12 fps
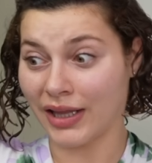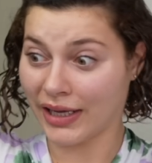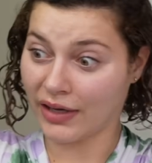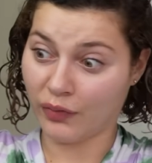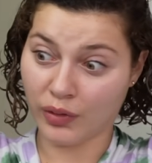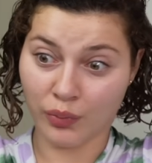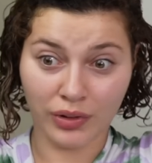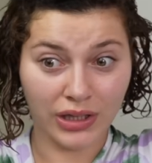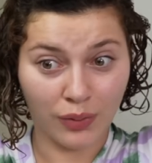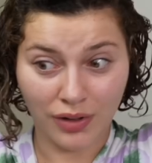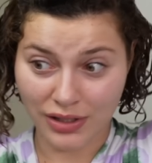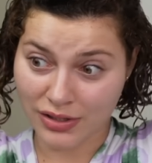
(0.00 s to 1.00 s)
Like if we
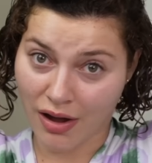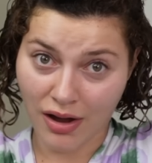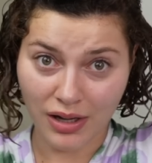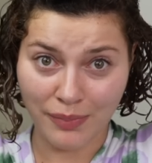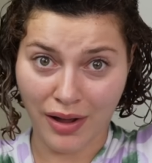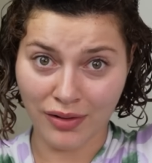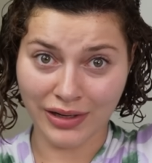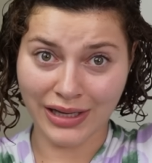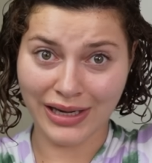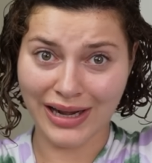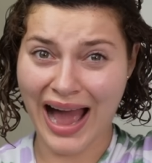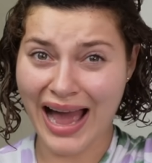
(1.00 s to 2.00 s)
really wanna talk about
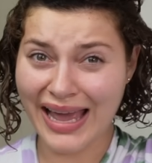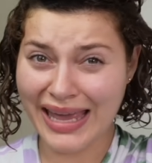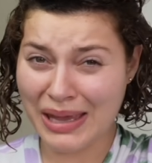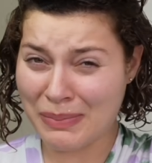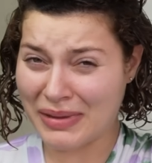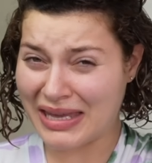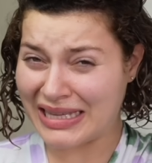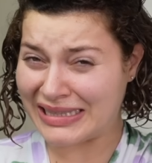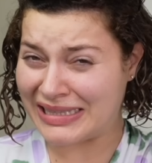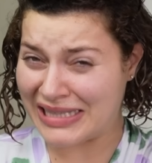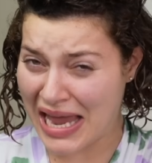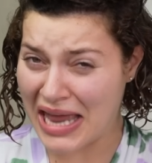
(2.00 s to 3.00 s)
it, I am
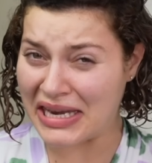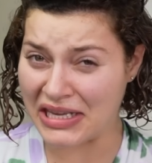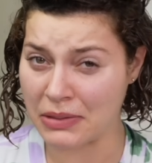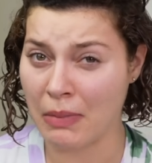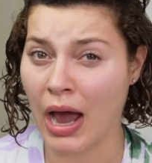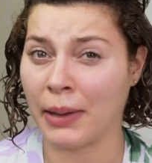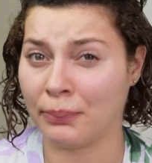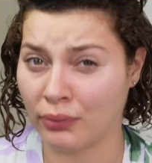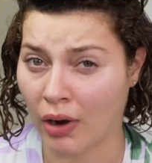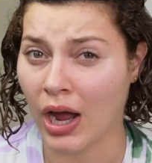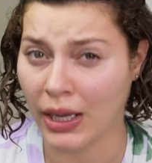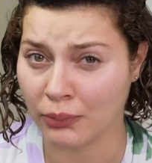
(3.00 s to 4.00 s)
dead in my
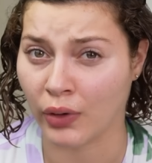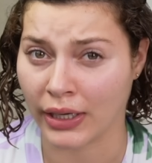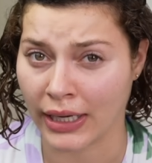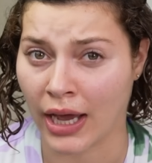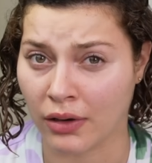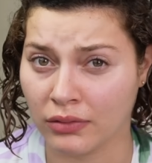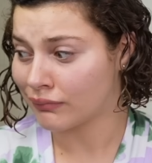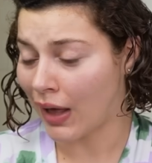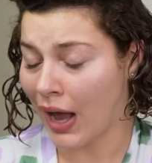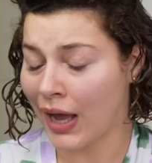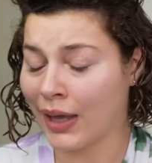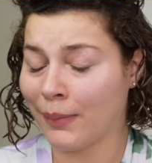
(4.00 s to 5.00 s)
prime right now.
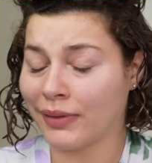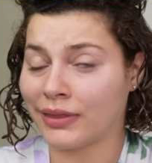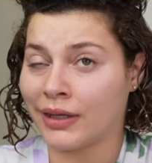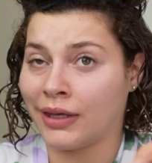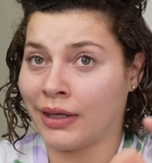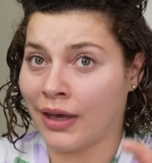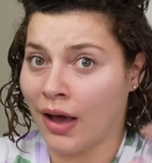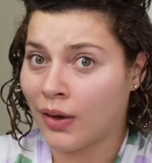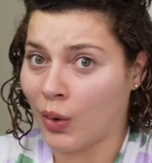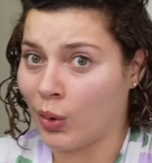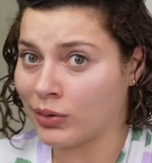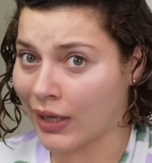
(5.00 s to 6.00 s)
I am at the
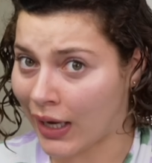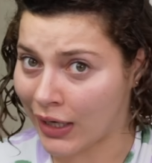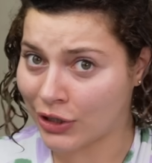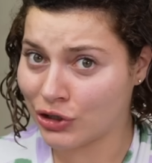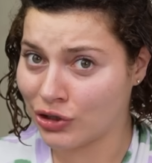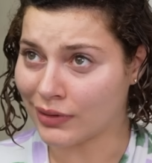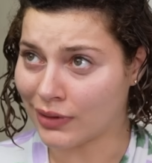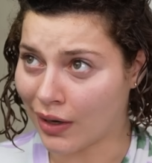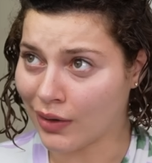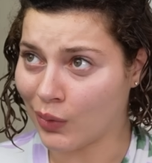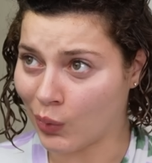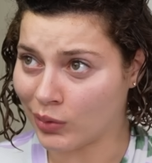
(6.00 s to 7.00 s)
young old age,
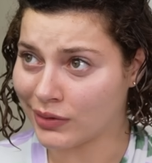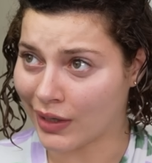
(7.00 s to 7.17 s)
young old